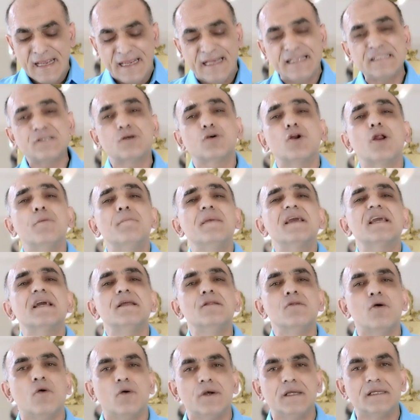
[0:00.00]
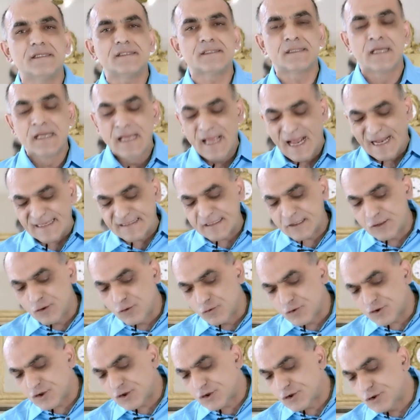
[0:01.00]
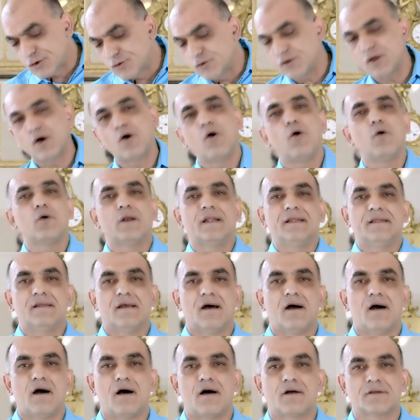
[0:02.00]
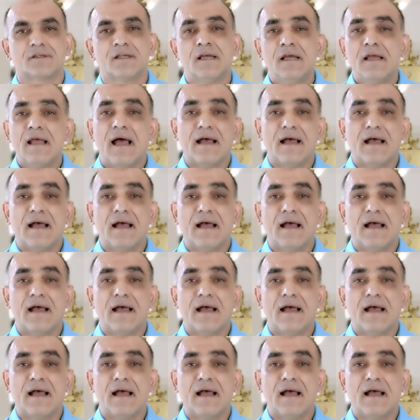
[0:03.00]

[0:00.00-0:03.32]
it's going to make a noise as it goes through the hole in the heart